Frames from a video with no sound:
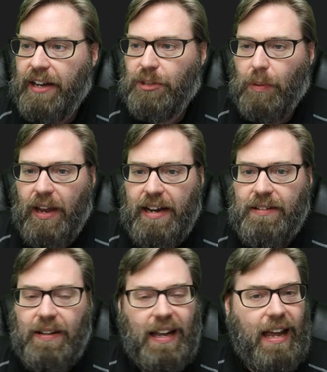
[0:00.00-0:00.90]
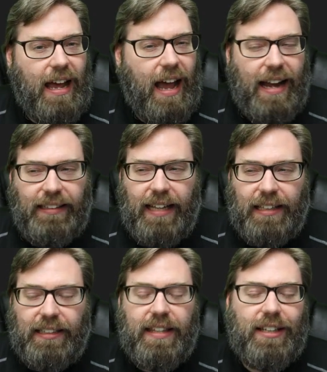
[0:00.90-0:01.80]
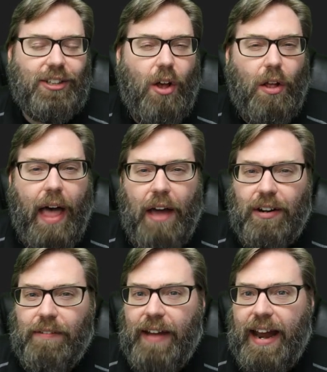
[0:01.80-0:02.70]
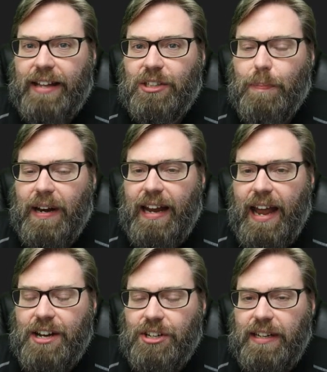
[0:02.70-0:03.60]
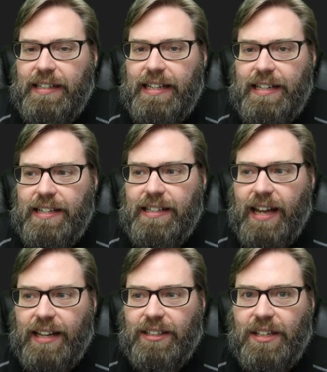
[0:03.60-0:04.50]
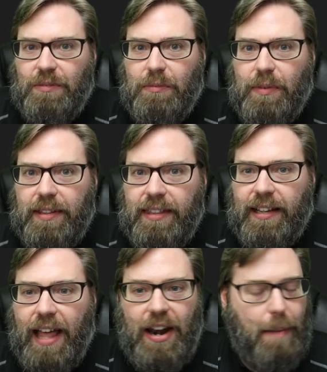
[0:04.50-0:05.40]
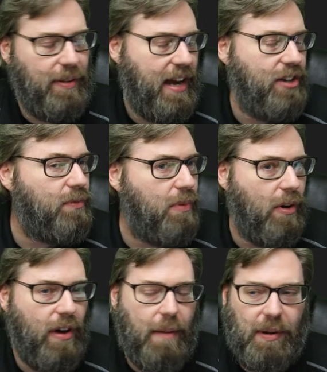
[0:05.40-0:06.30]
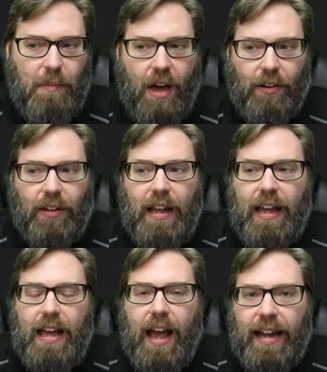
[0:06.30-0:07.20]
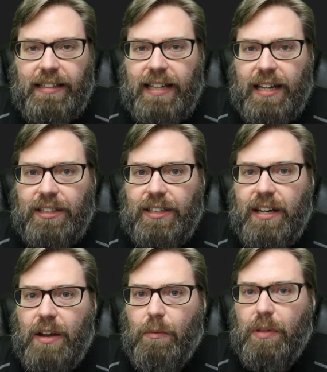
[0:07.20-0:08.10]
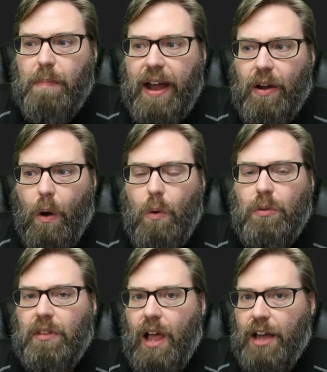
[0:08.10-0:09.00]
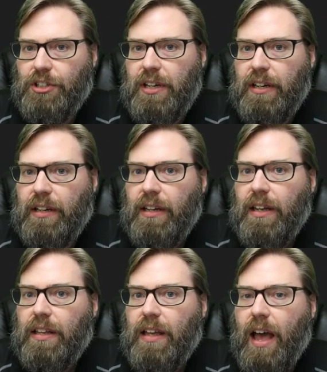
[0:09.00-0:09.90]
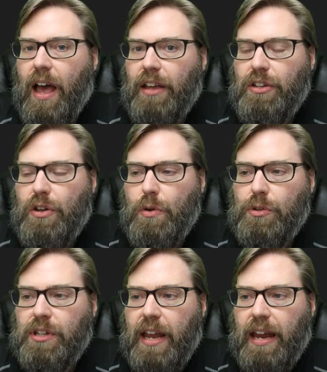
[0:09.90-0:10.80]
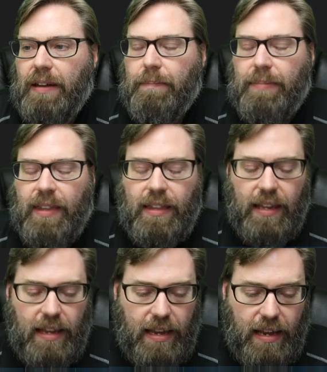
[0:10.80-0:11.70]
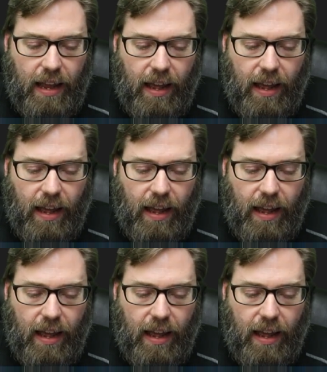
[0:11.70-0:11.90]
explained, I tested this all out in advance, but I actually didn't test it with the Cloud Application Programming Model. I tested it with my own logic using the